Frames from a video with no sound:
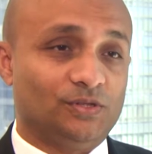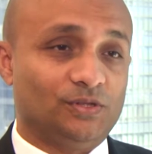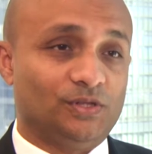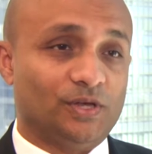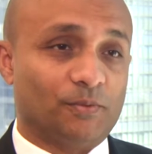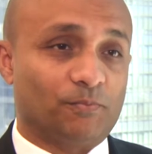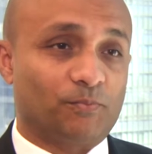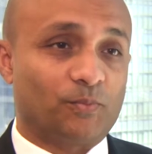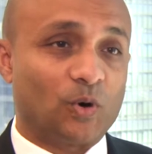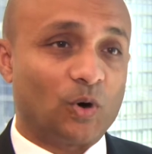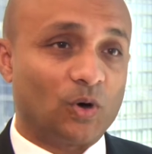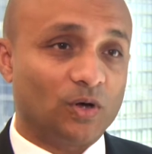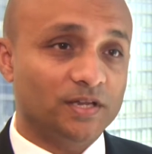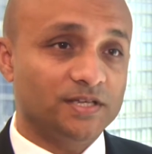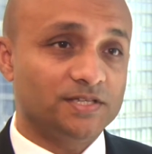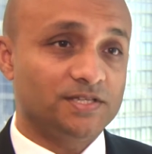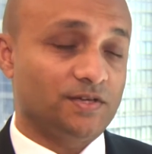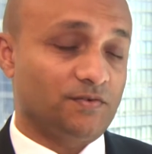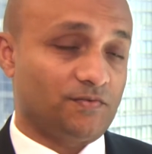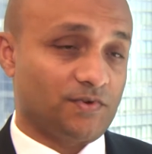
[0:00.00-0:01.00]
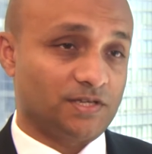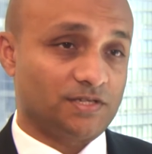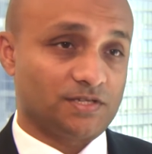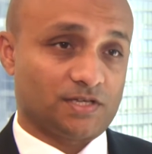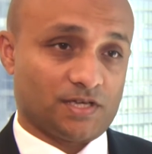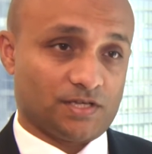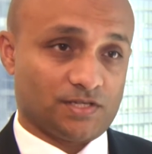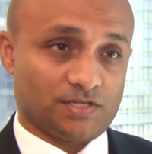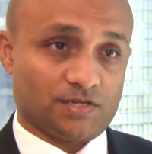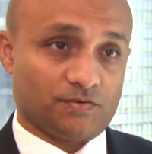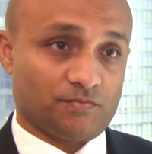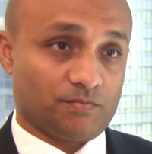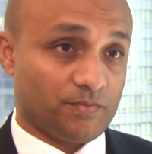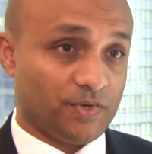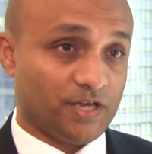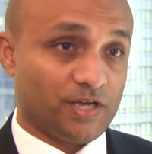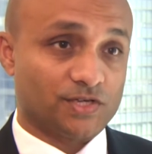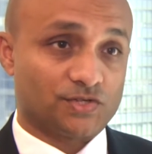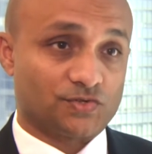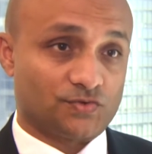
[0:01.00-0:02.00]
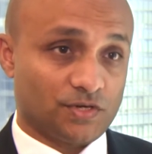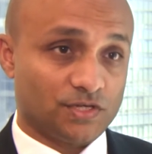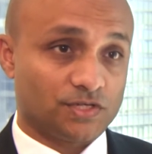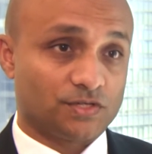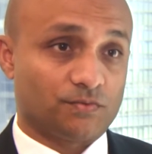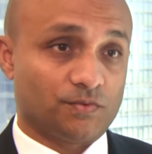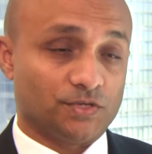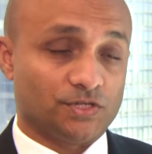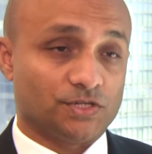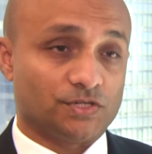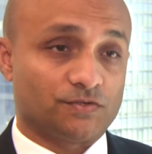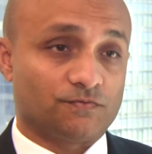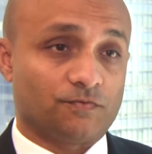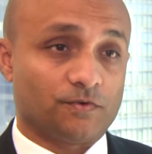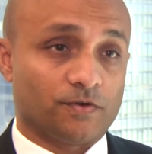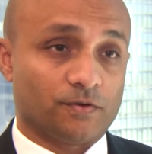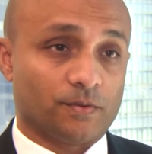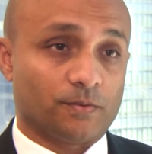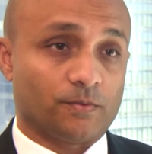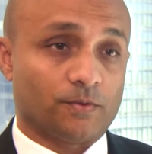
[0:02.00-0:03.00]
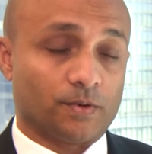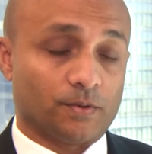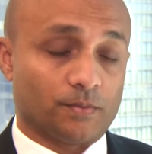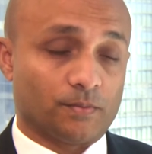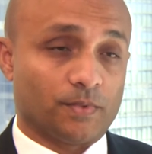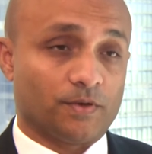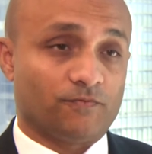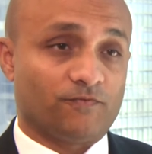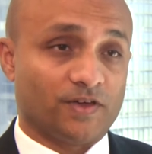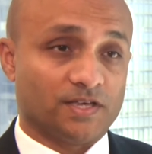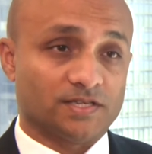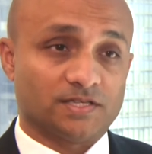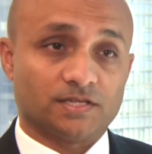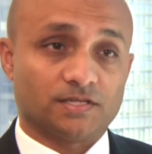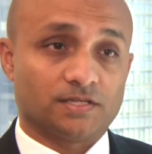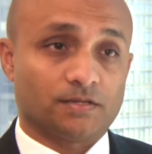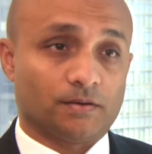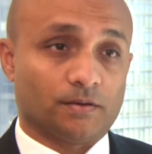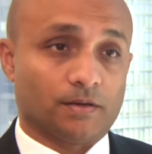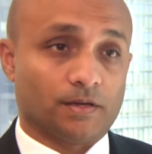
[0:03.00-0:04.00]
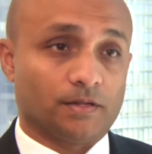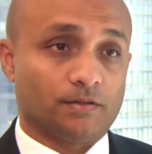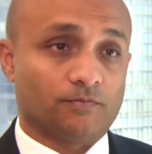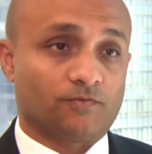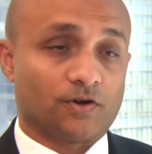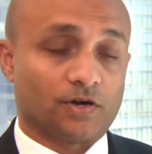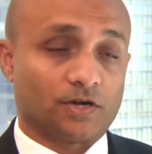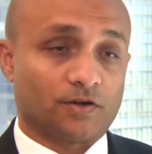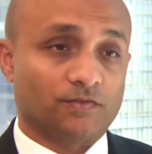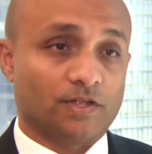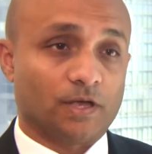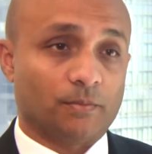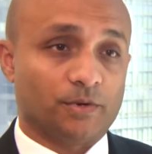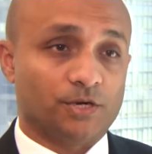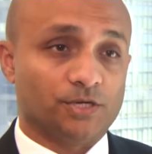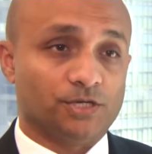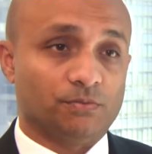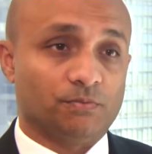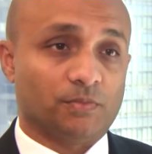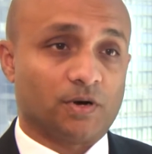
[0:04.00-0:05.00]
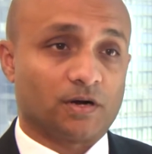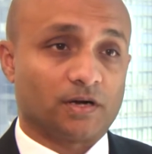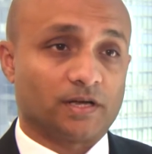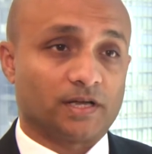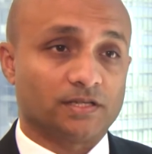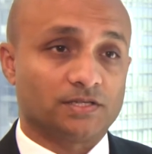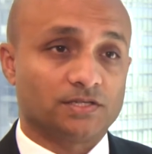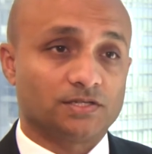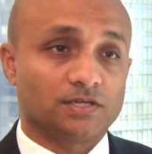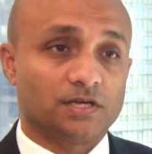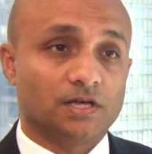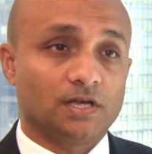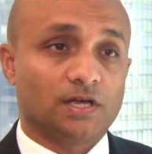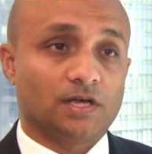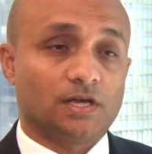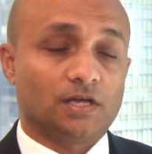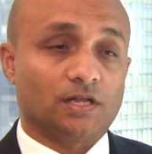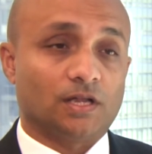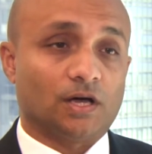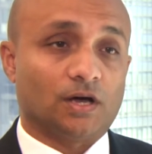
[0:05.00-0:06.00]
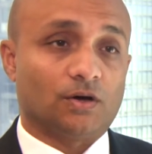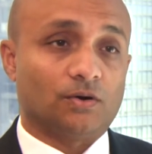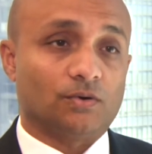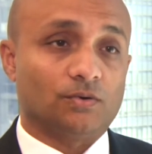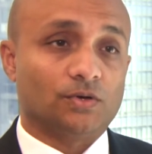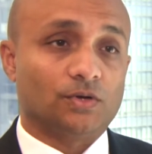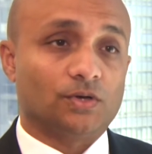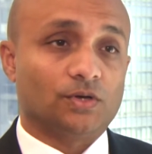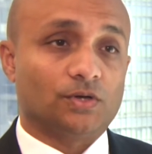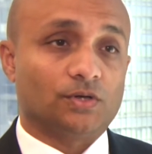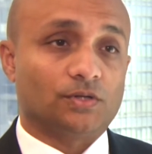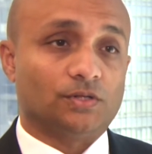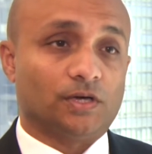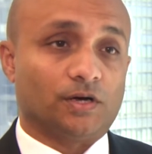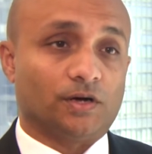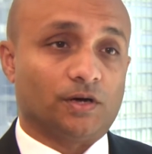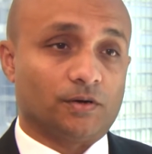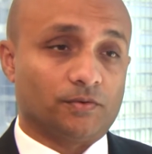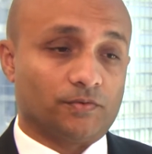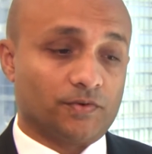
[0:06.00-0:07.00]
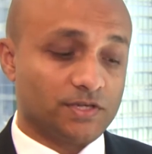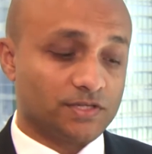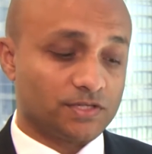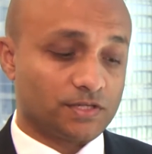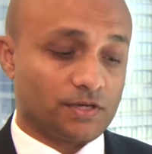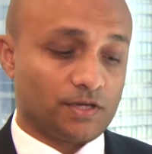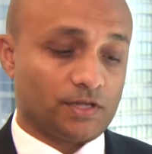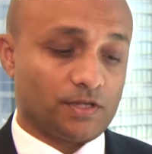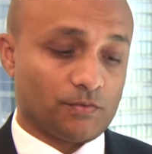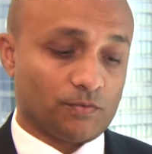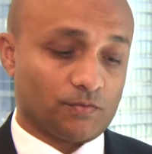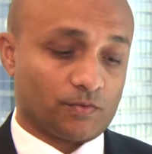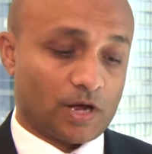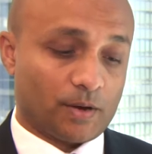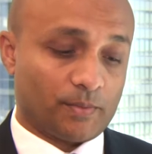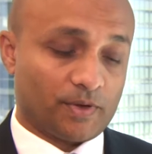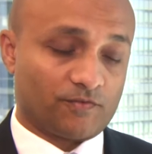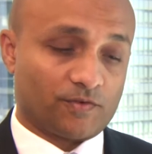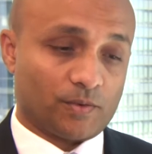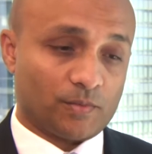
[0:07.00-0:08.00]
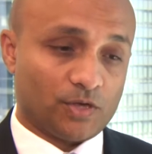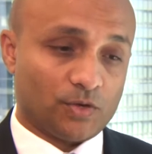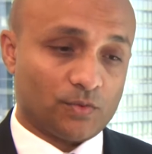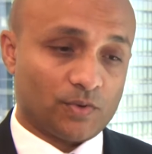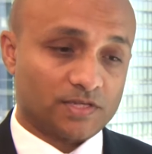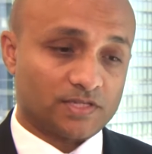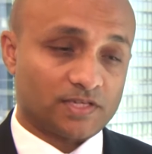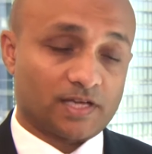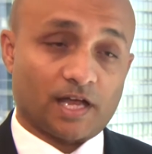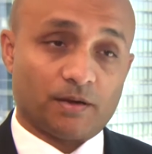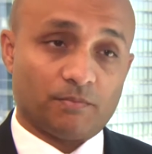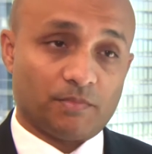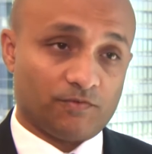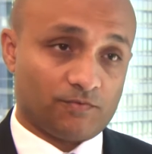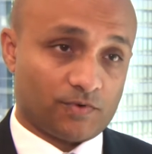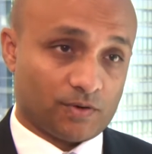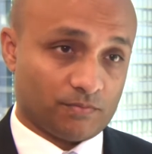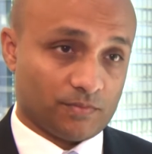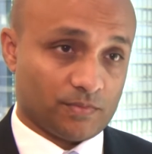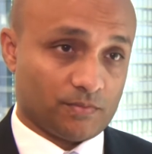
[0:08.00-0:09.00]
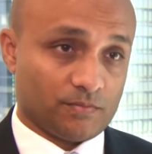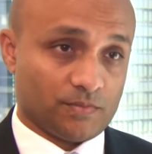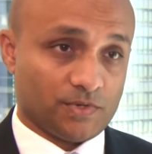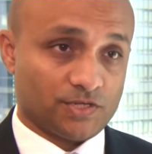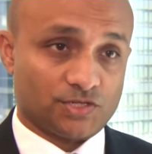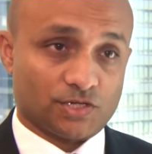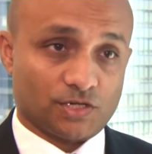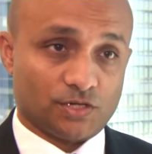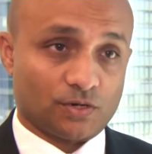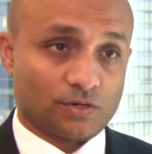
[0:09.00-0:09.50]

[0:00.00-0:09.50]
The policy risk is the biggest risk which is faces the in front of the emerging markets. Now, the risk in coming from US can be from Mr.